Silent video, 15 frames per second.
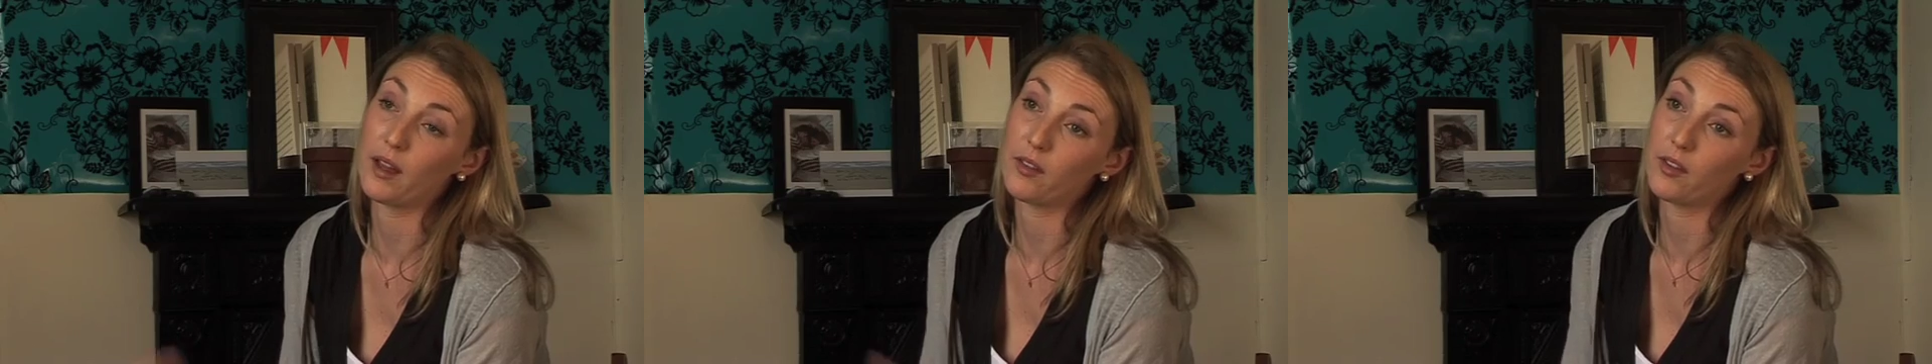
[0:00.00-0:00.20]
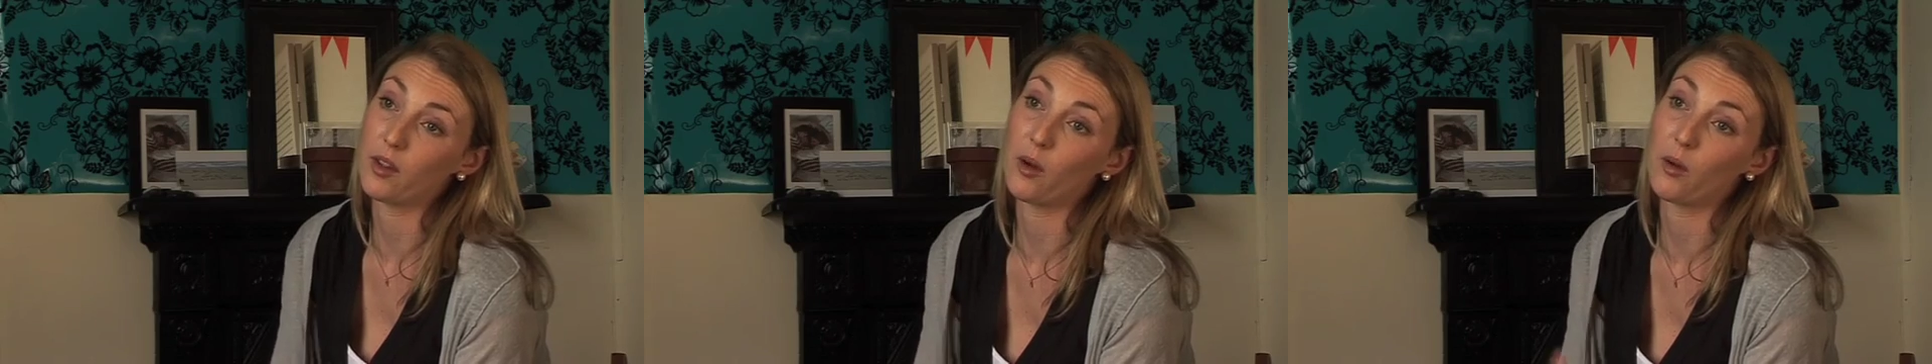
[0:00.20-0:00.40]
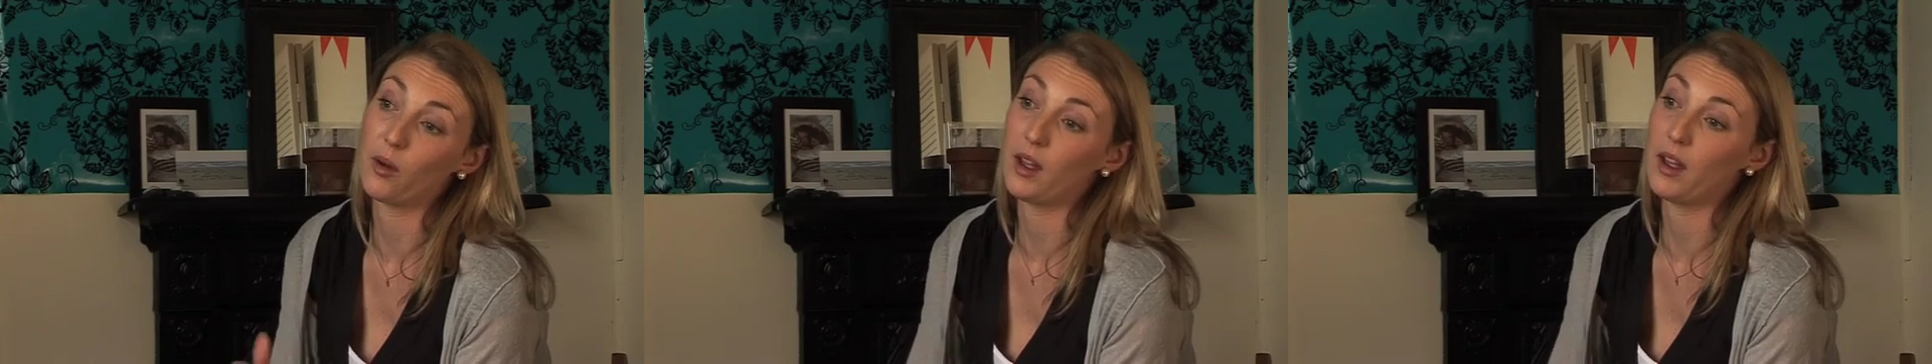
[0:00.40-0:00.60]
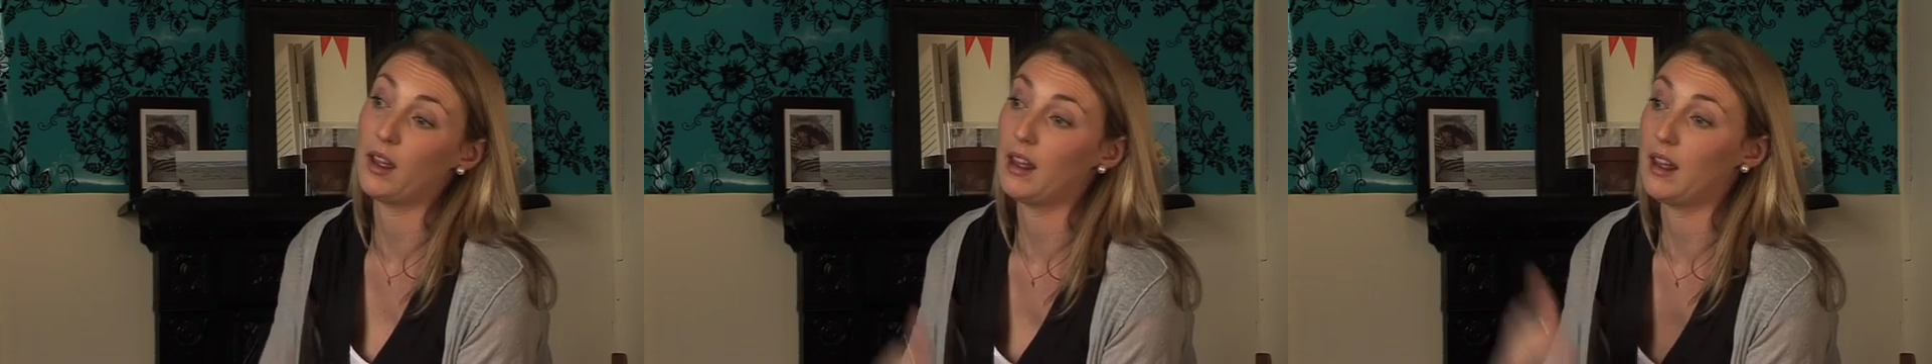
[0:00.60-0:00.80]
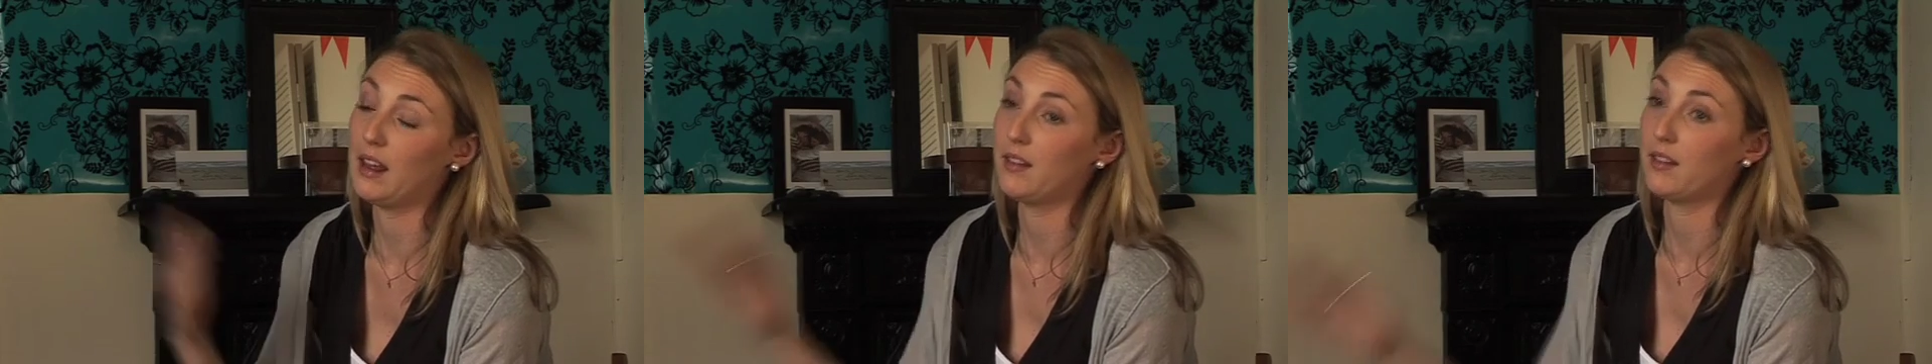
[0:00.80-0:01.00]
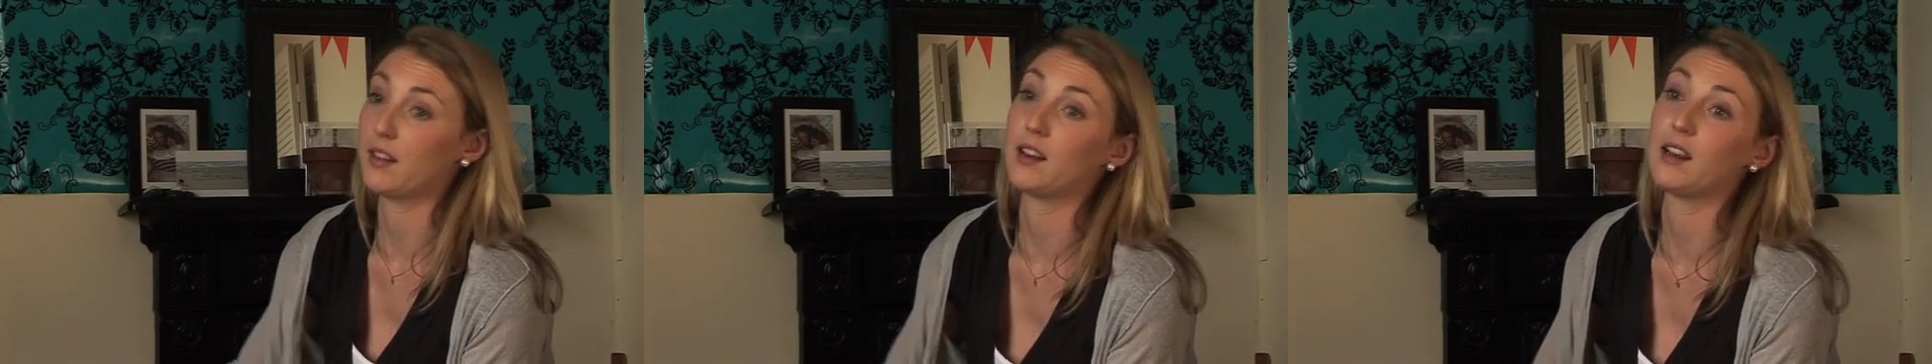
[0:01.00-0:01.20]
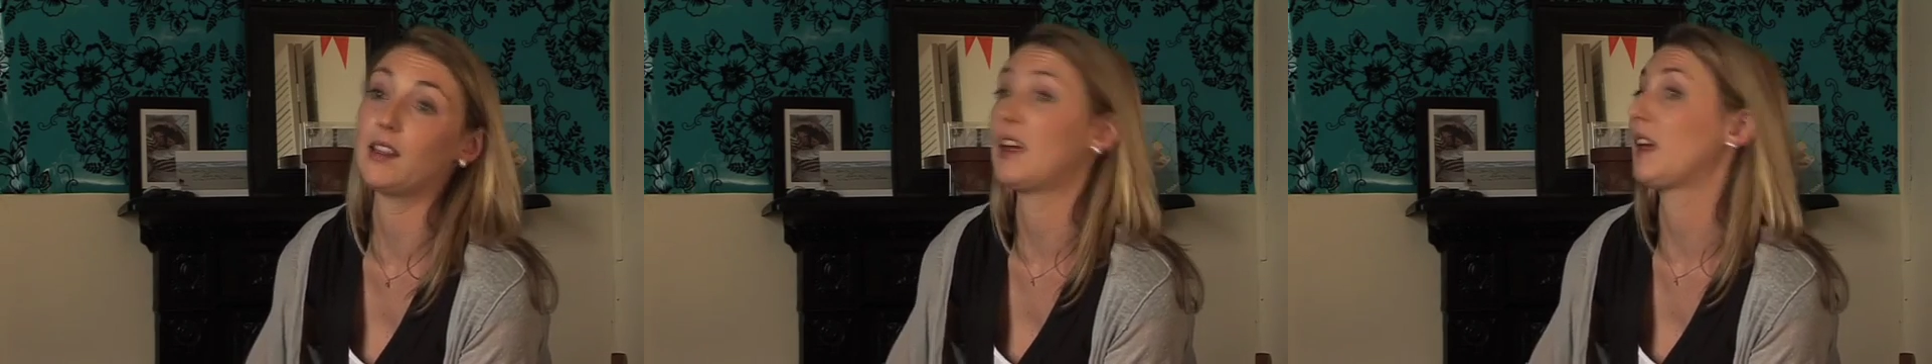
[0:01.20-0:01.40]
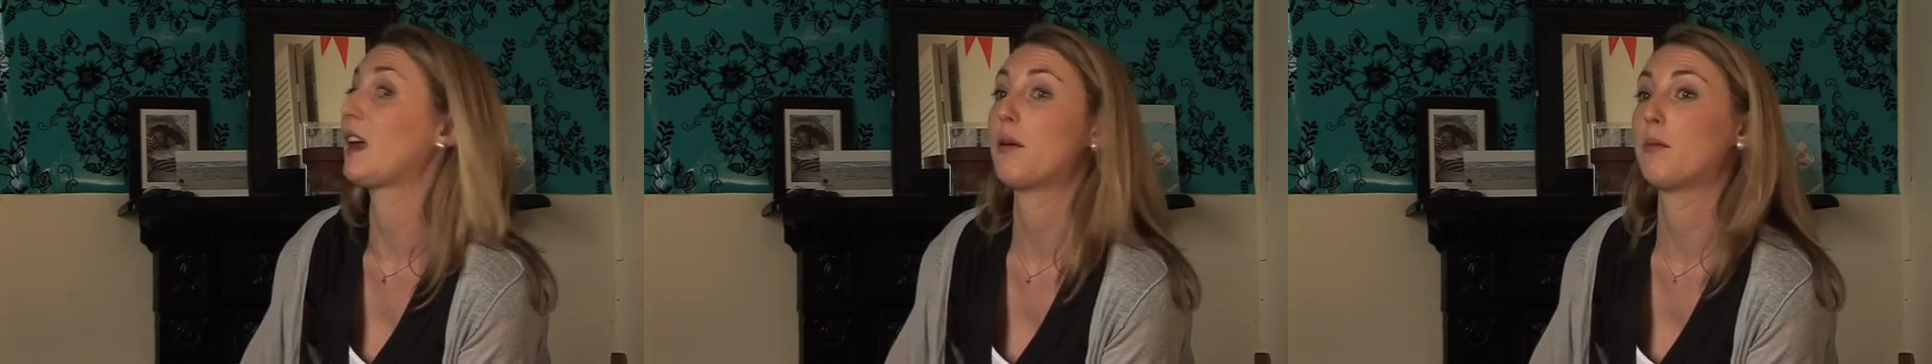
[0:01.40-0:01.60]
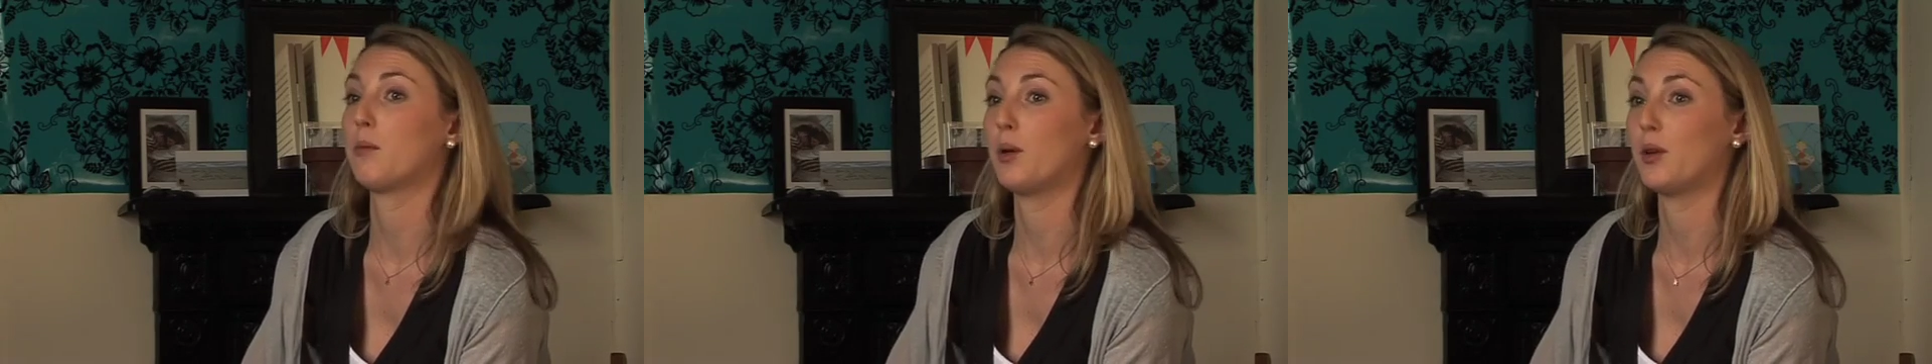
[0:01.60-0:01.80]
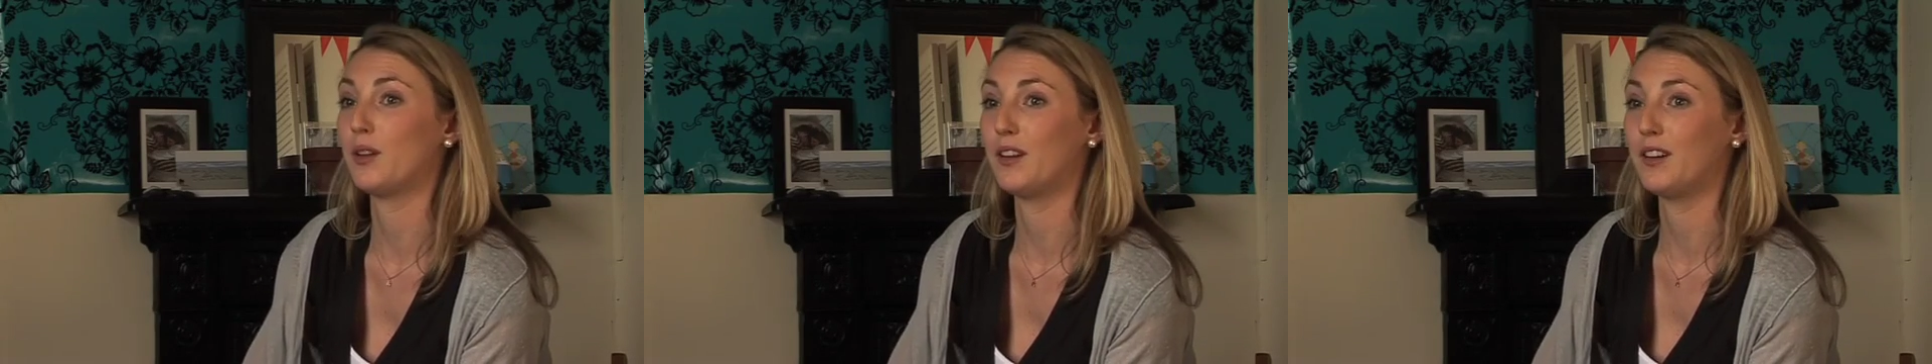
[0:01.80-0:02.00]
and so instantly they get
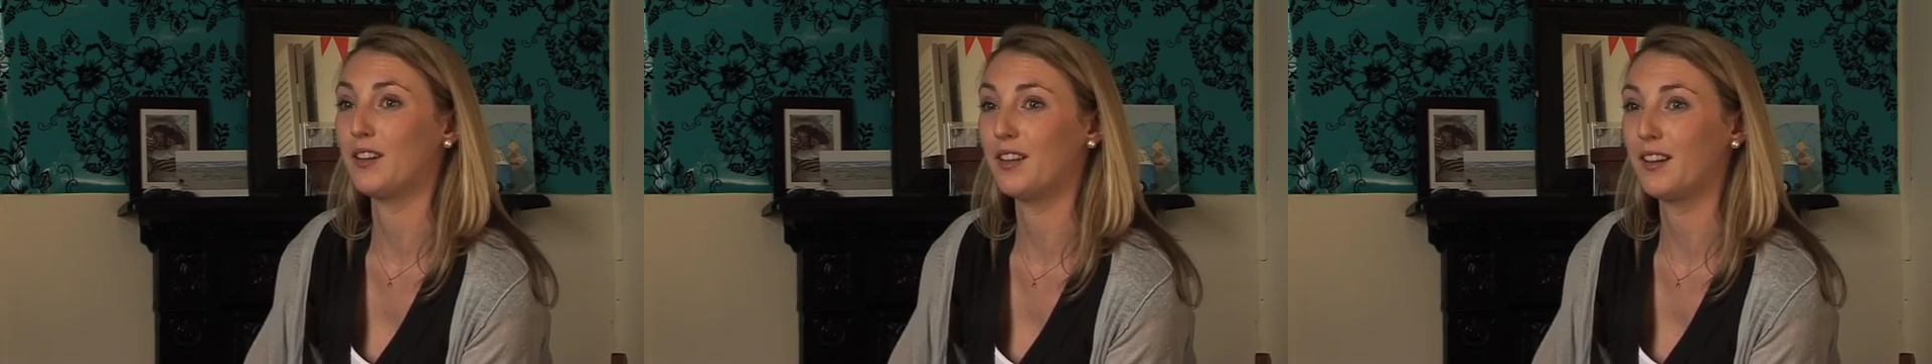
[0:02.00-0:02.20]
put into